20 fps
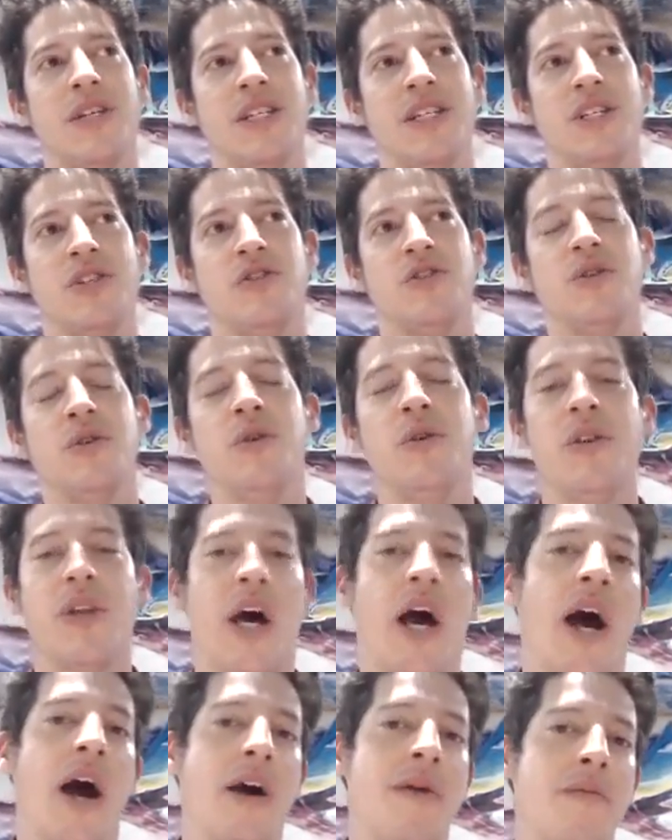do
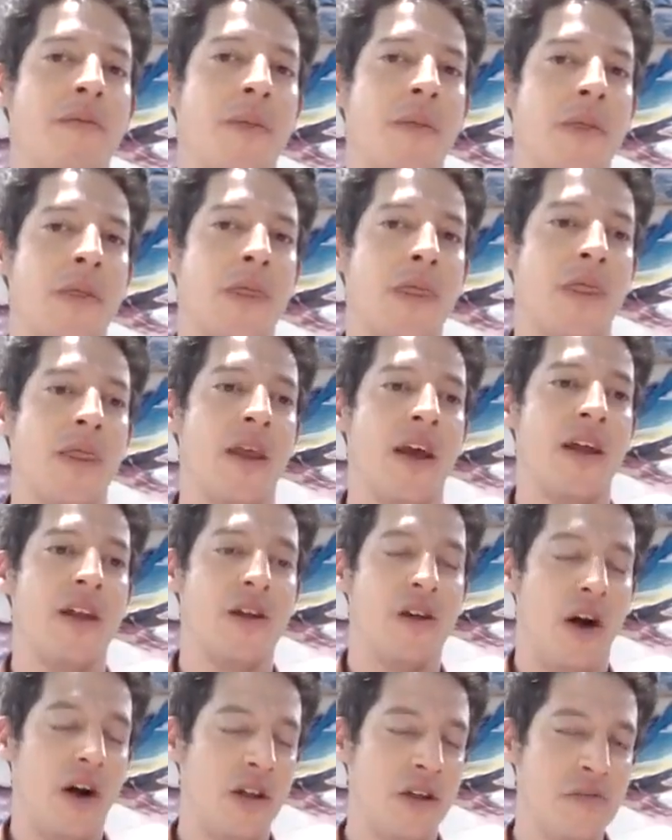that and
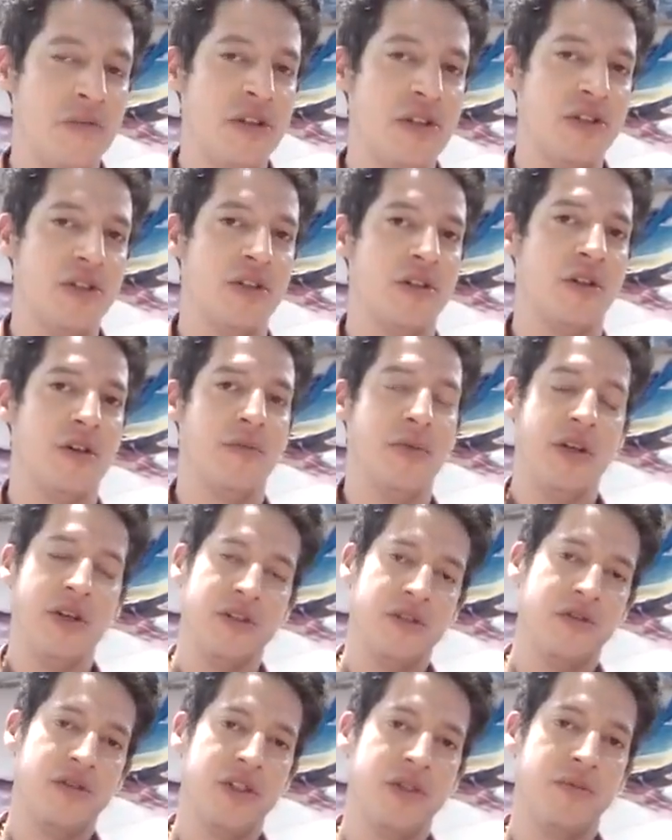call it mystical because
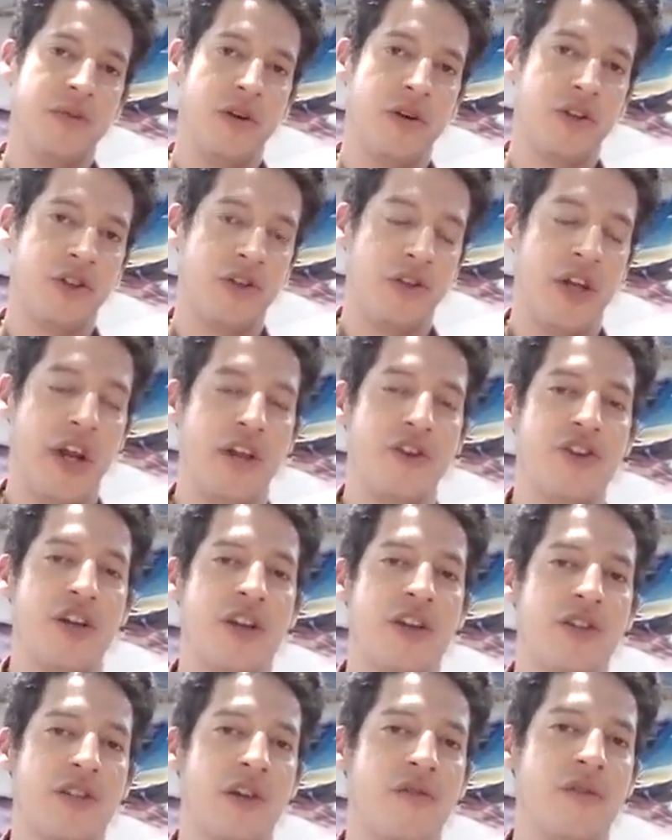of the spiritual and
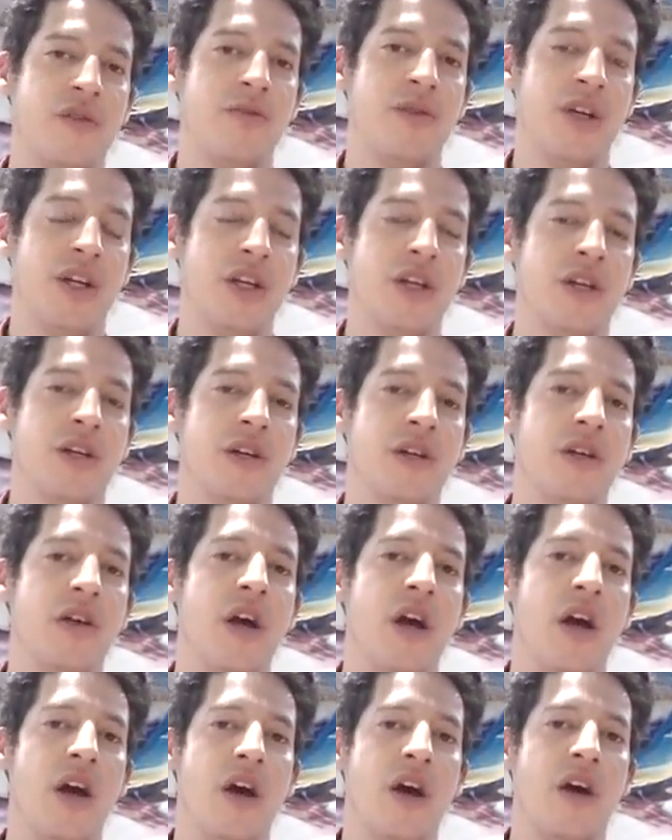energetic stuff you bring in,
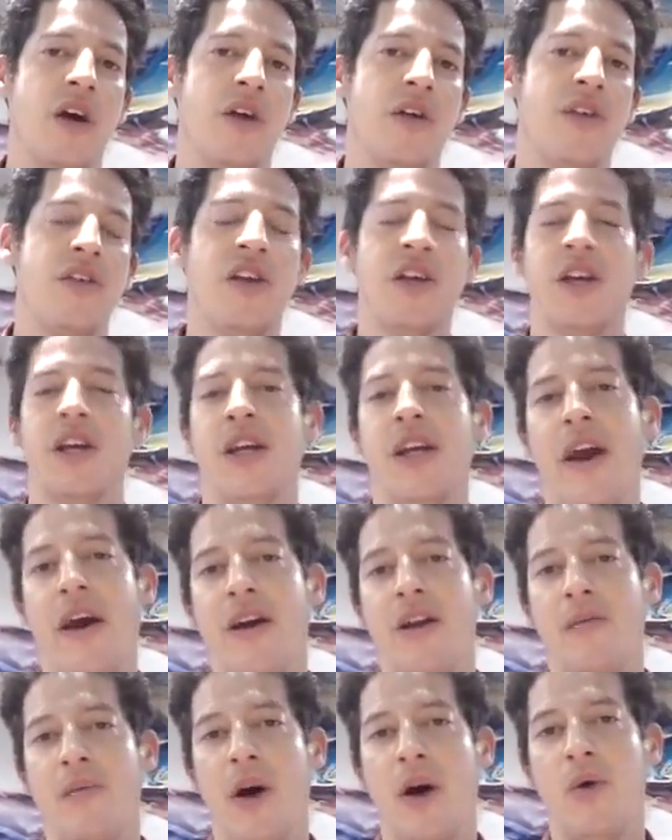think again
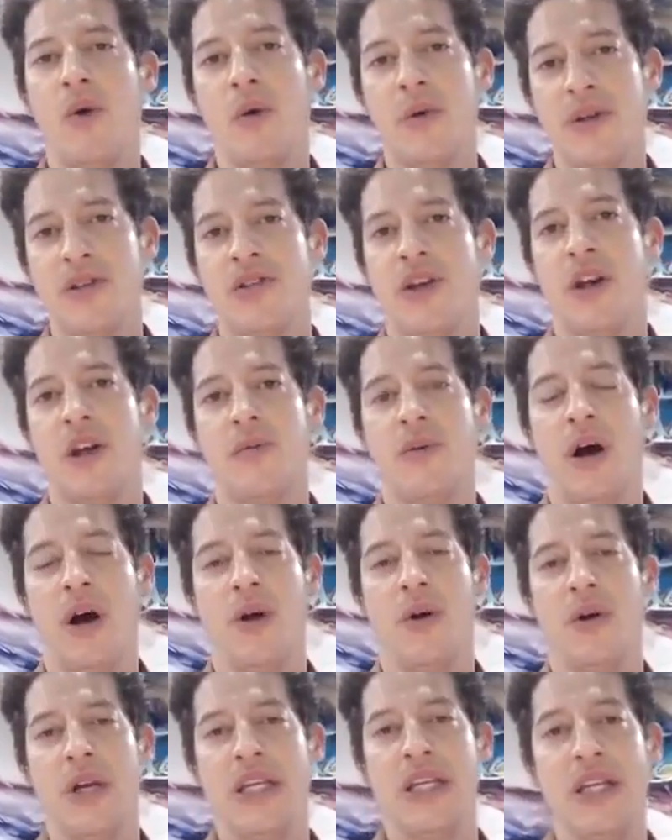about what we said
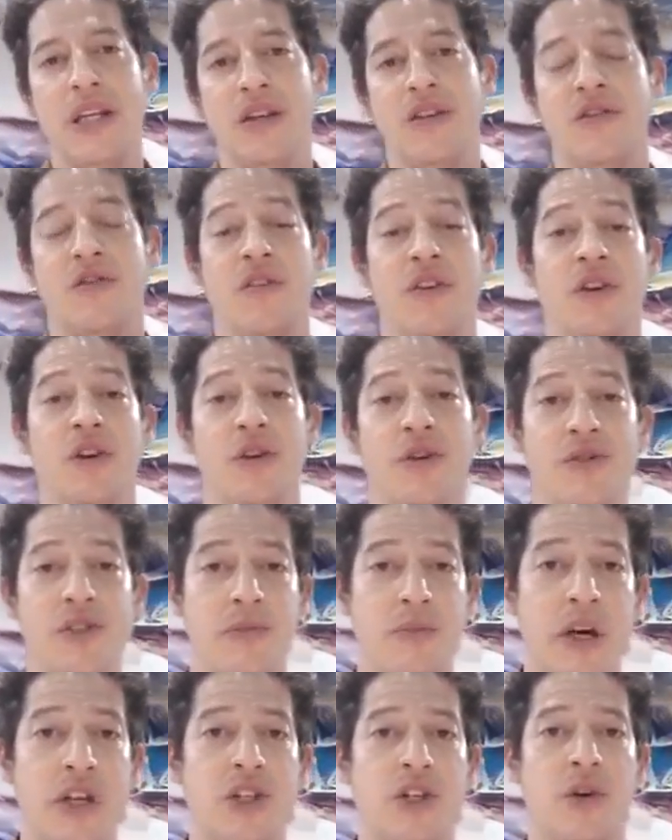about needing to feel
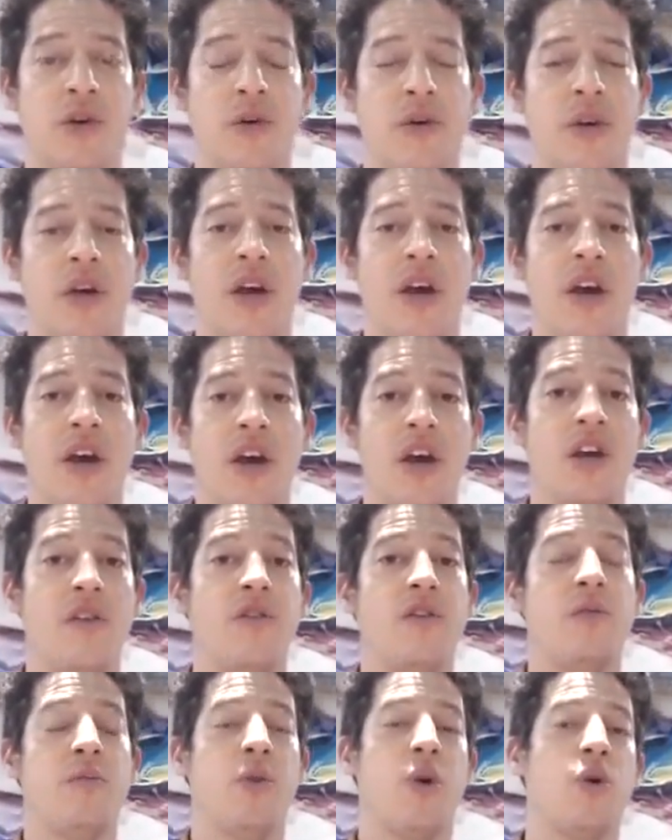special. If
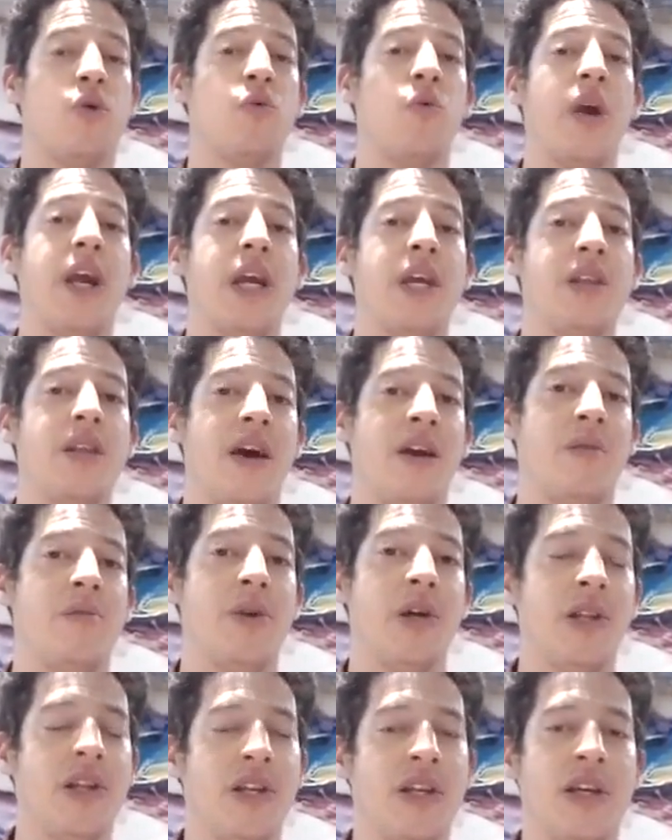you parade that
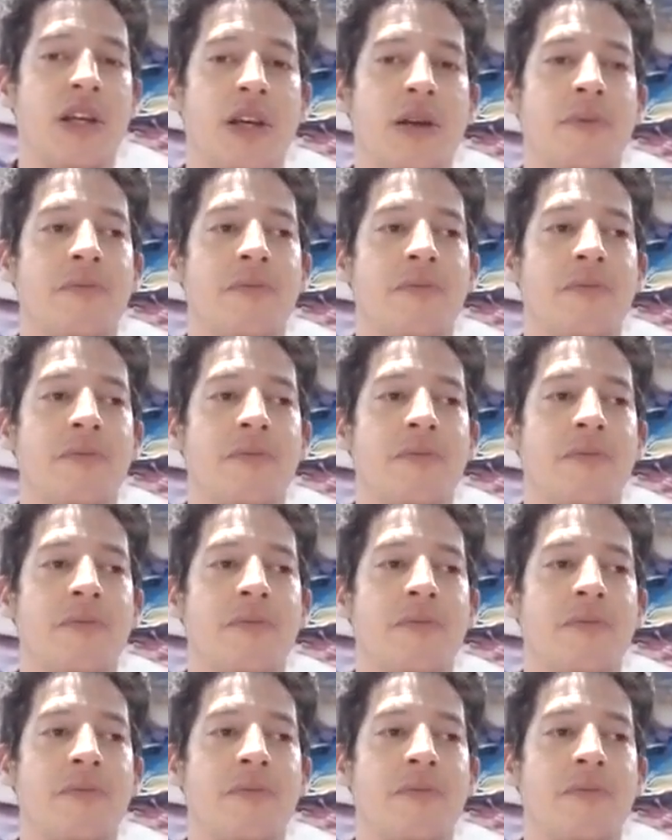ability,